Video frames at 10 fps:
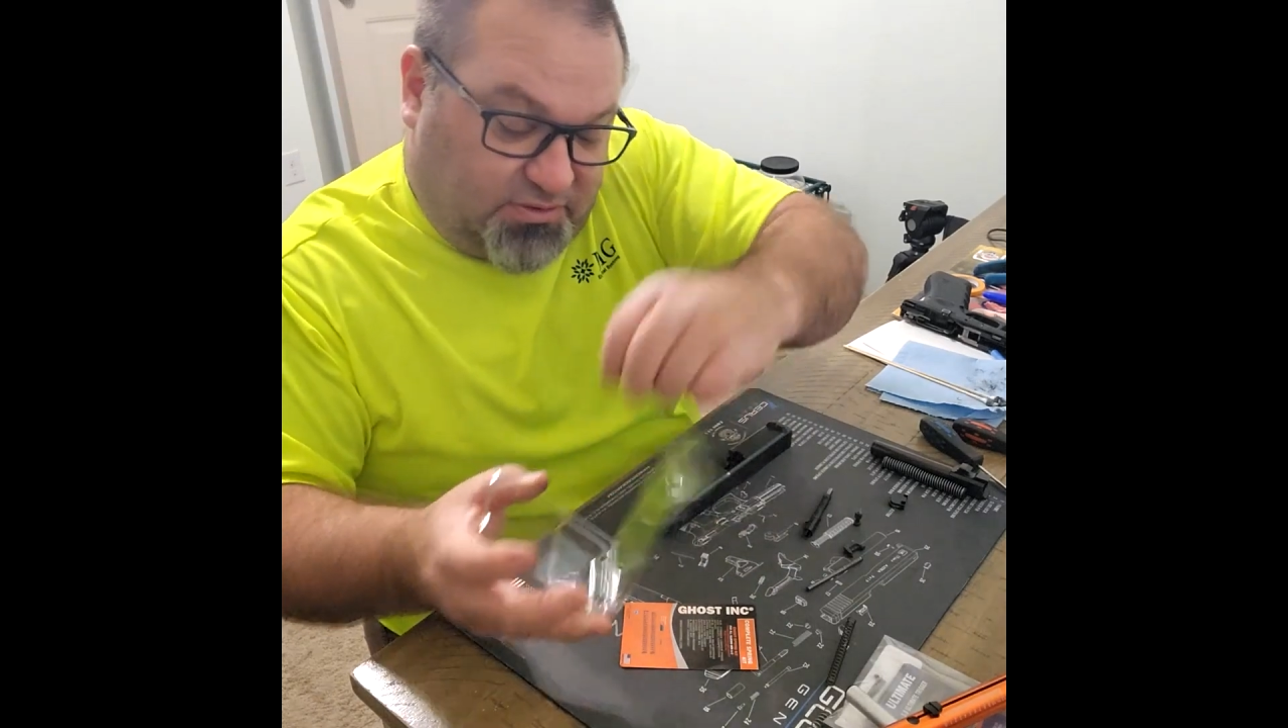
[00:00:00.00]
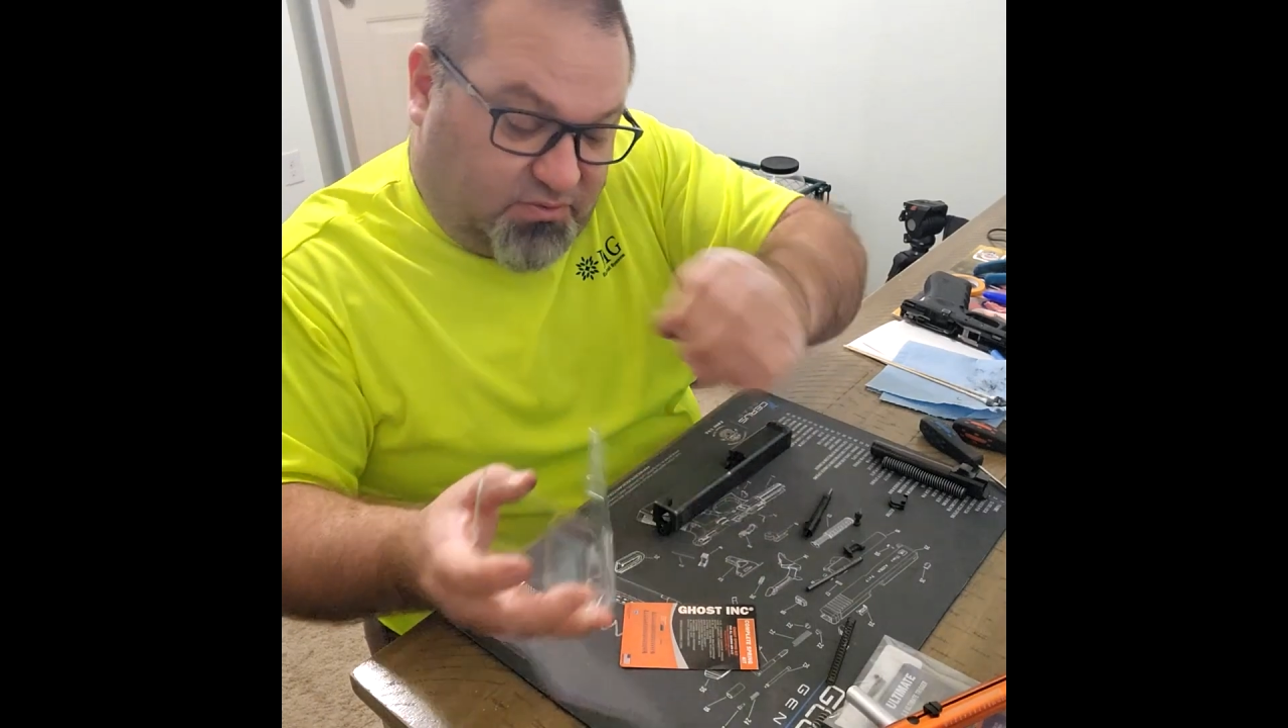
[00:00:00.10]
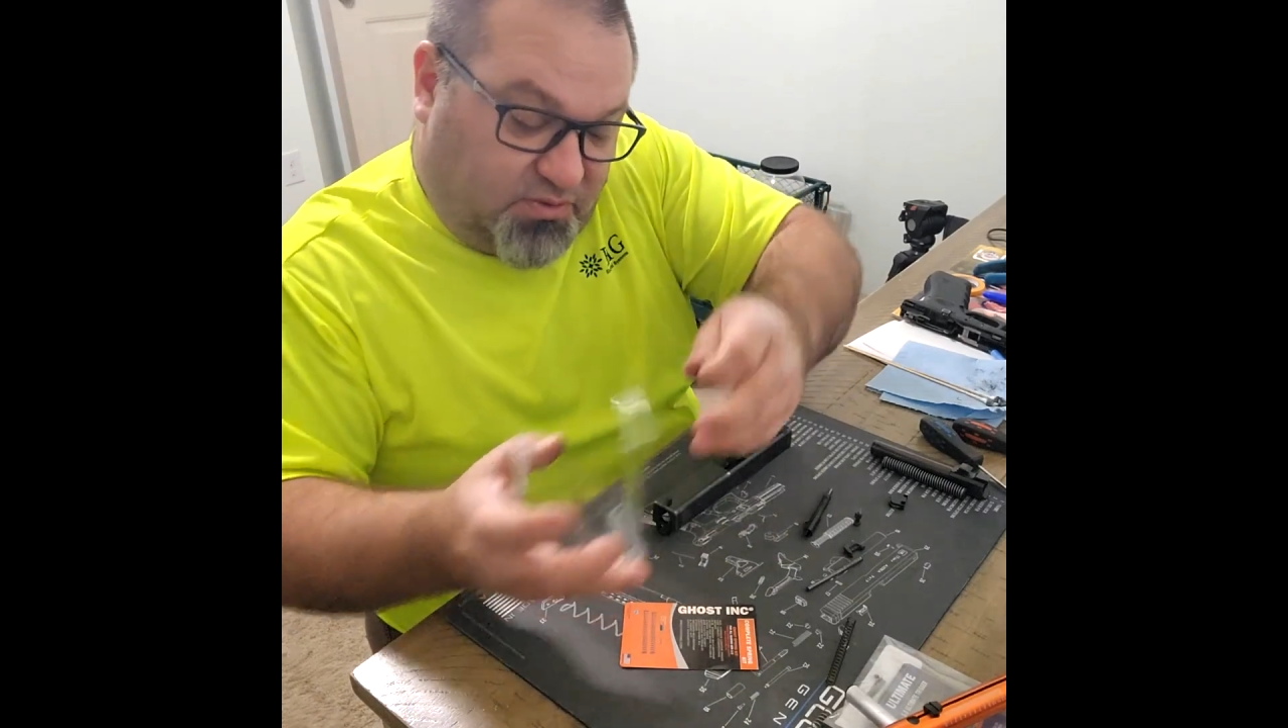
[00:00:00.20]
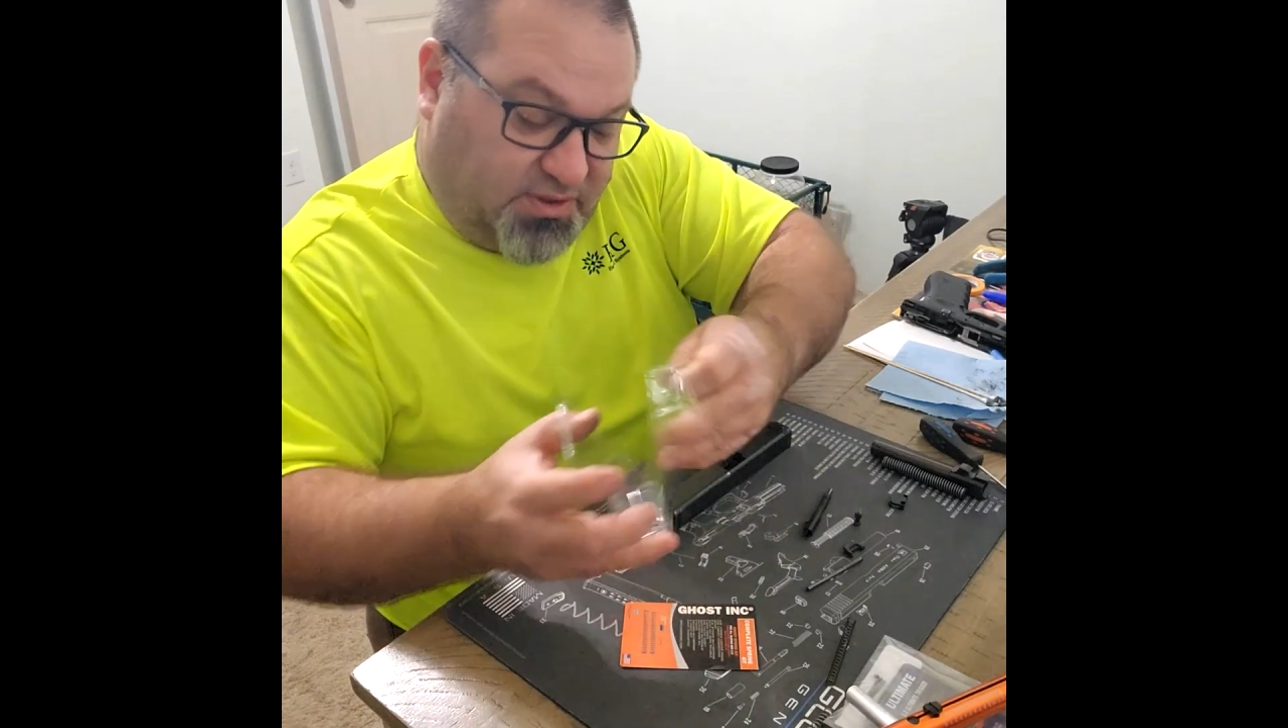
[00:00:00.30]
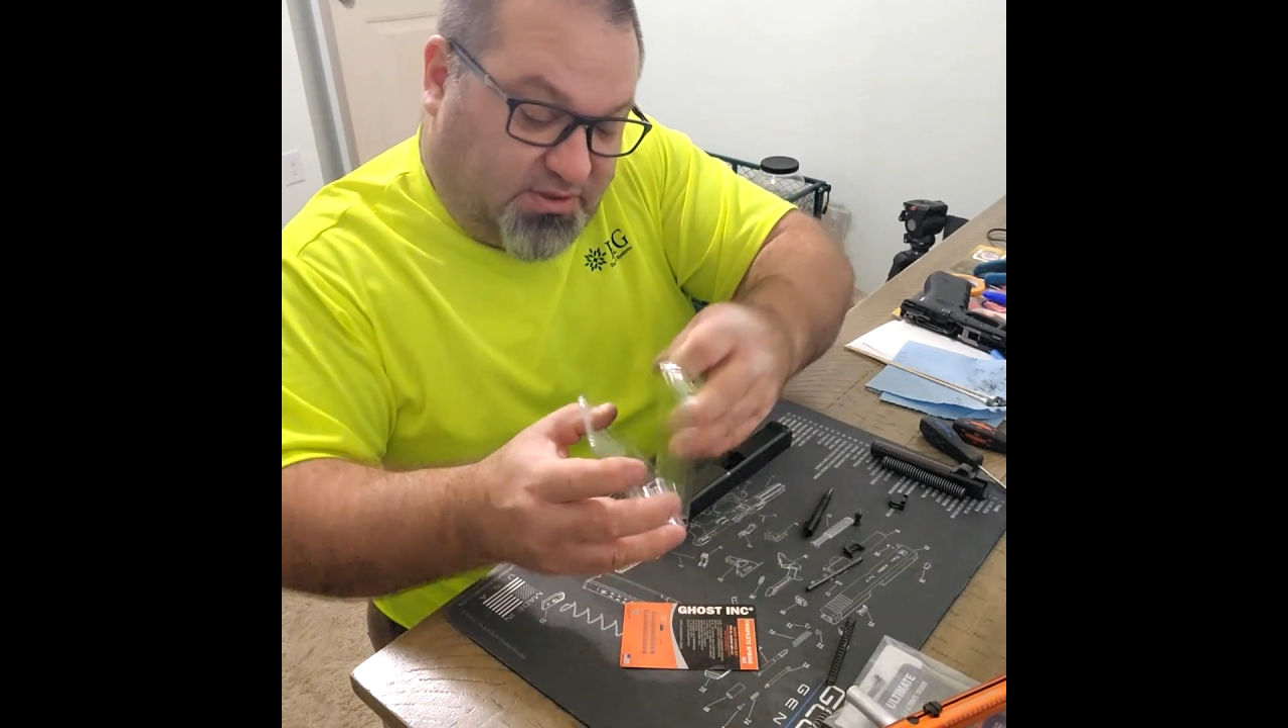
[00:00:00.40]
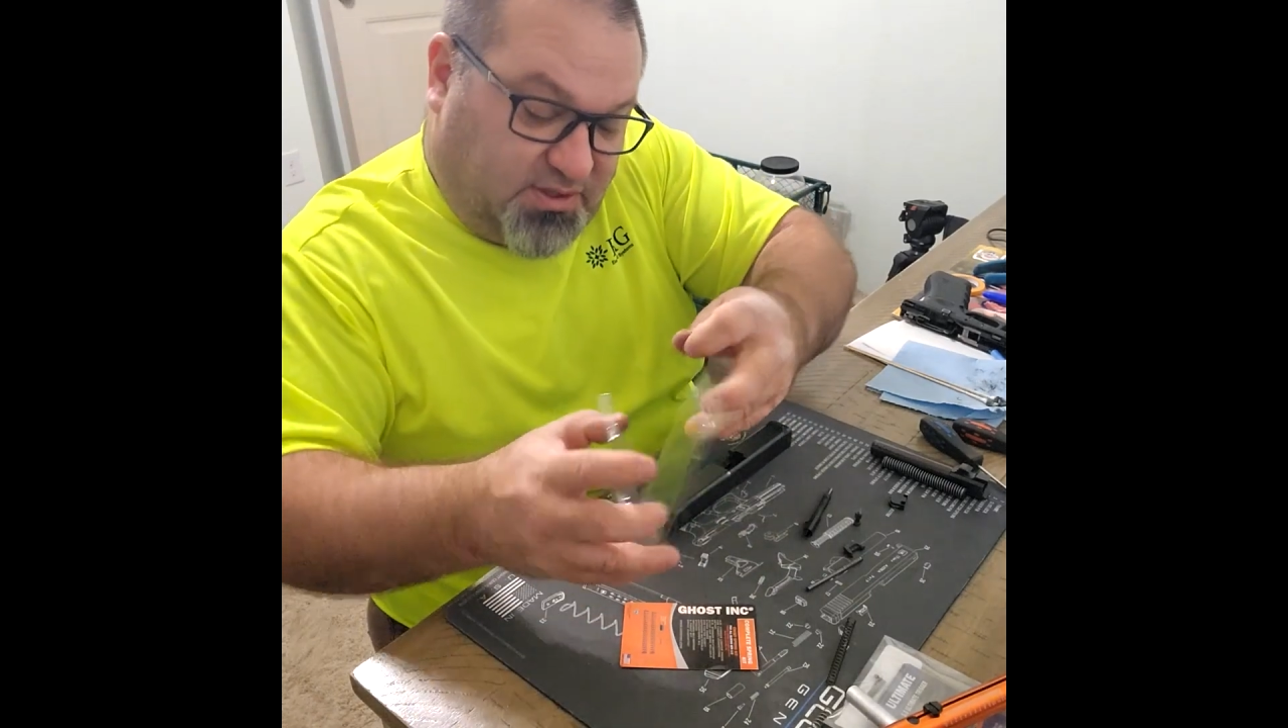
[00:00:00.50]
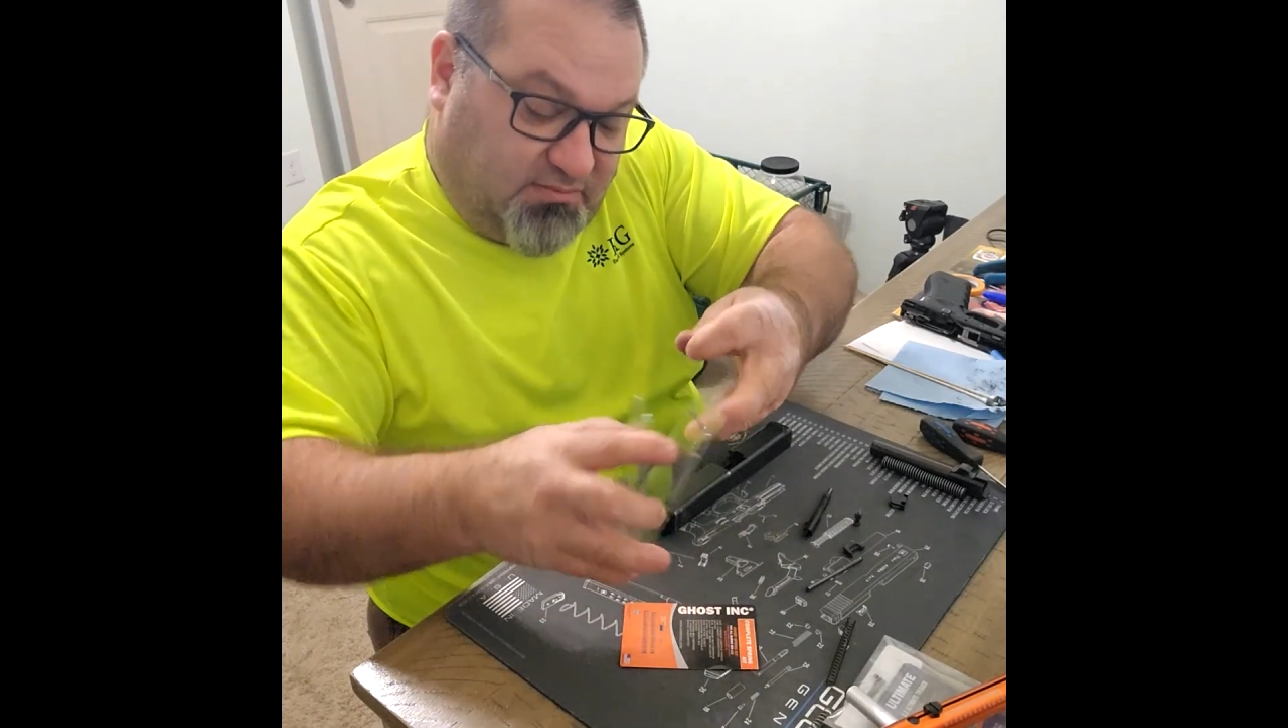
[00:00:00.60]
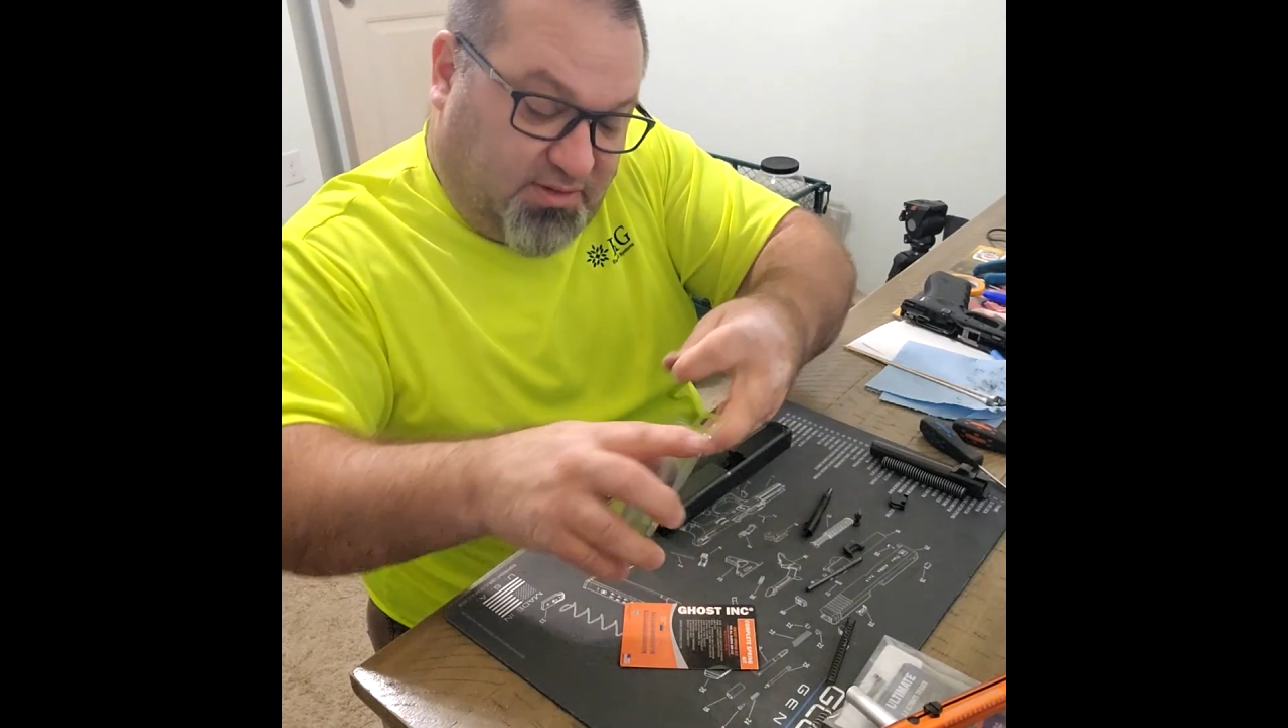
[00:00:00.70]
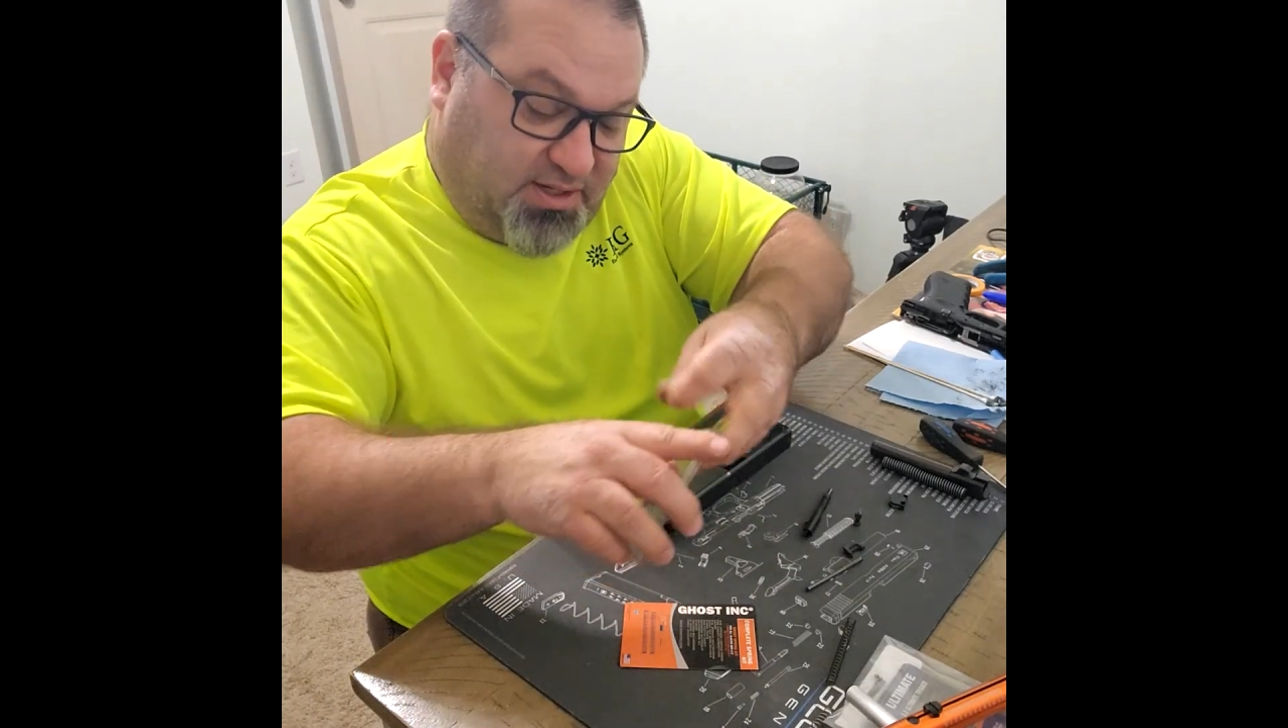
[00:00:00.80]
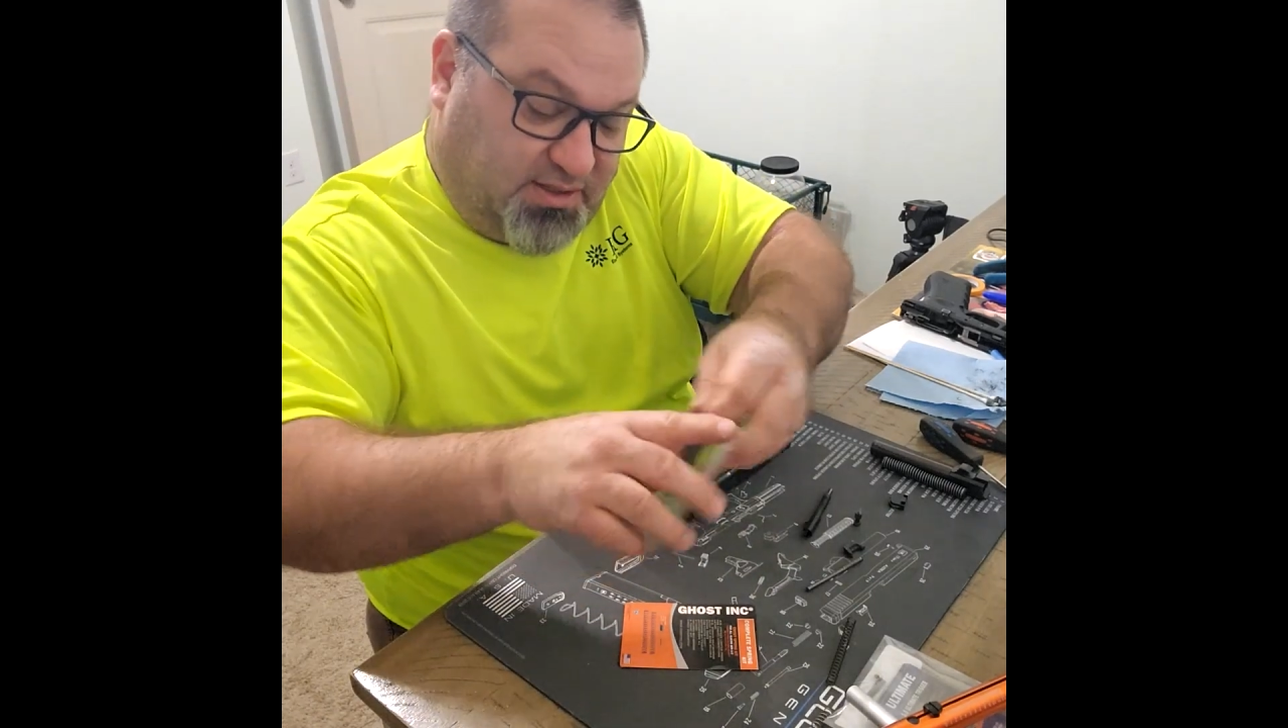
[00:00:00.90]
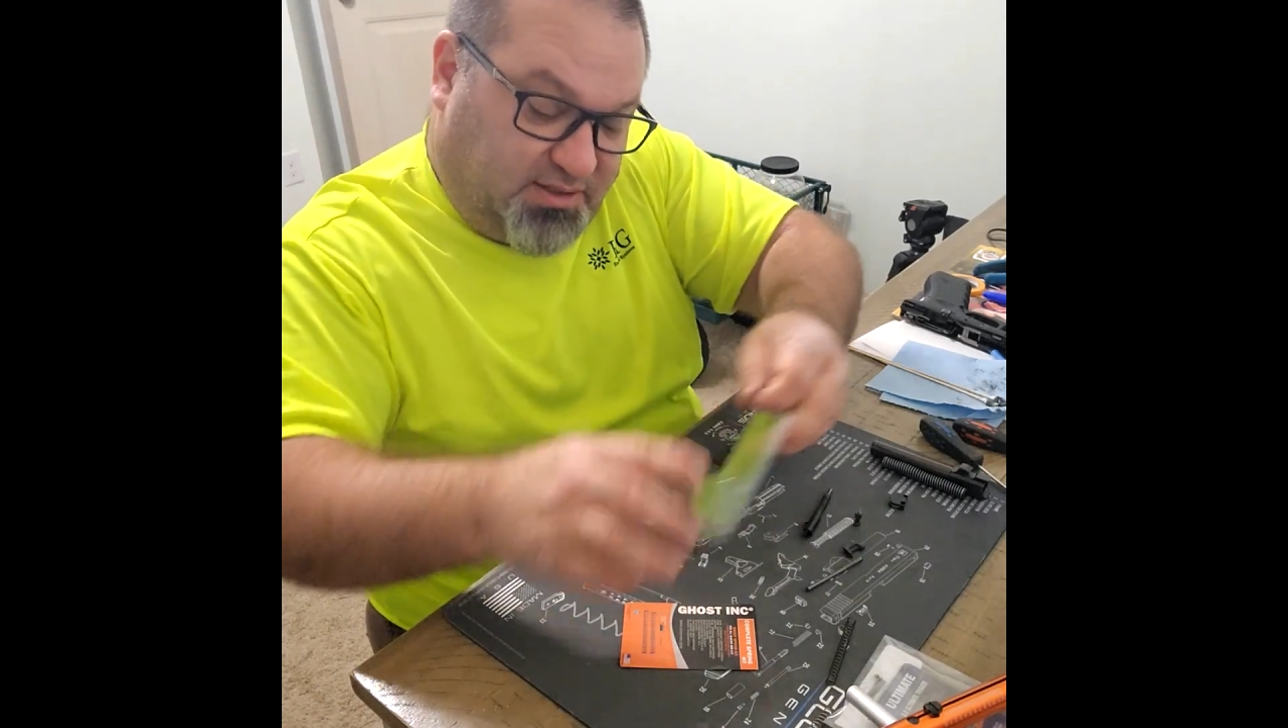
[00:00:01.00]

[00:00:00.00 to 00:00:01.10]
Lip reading: 20-something minutes,